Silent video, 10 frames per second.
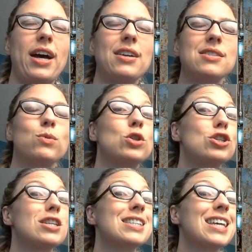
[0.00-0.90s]
has, which
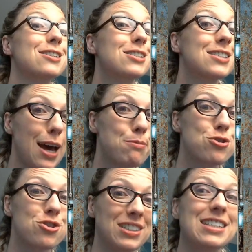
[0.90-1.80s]
is
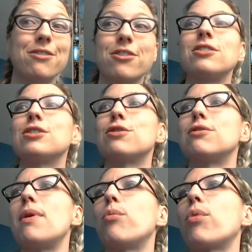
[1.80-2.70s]
exceptionally difficult to
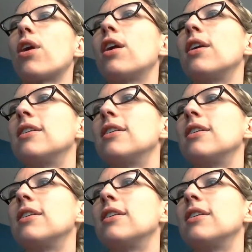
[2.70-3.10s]
remember.